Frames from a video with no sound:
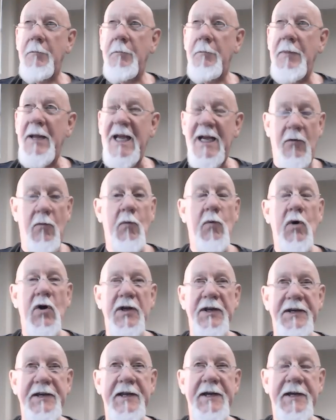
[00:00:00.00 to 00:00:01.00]
pick
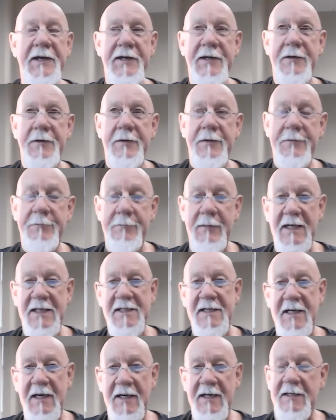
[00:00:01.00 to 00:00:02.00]
one,
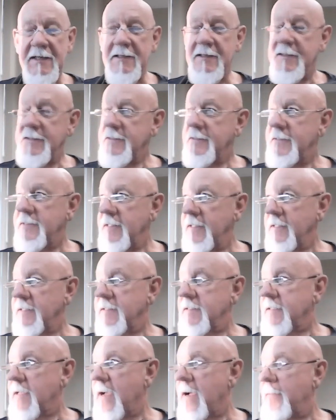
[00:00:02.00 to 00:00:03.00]
mescaline,
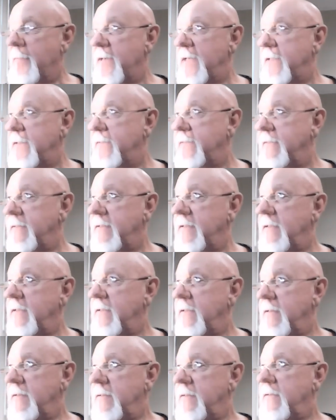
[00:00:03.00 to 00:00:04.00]
psilocybin,
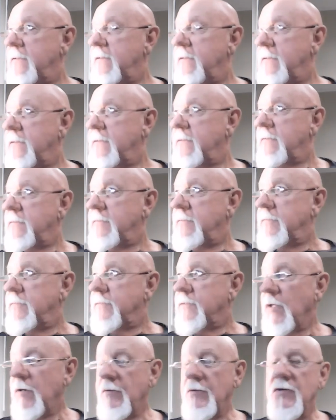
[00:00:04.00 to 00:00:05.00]

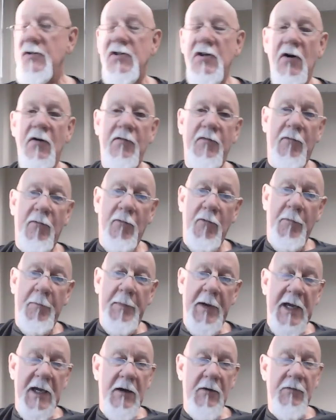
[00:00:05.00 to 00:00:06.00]
so on and so forth.
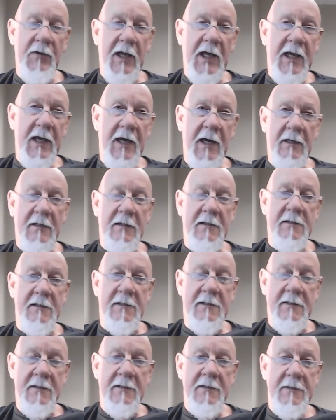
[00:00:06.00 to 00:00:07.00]
Peyote
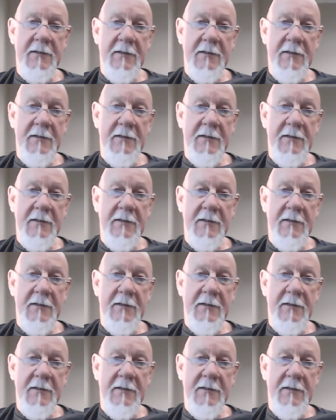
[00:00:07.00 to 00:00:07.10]
cactus,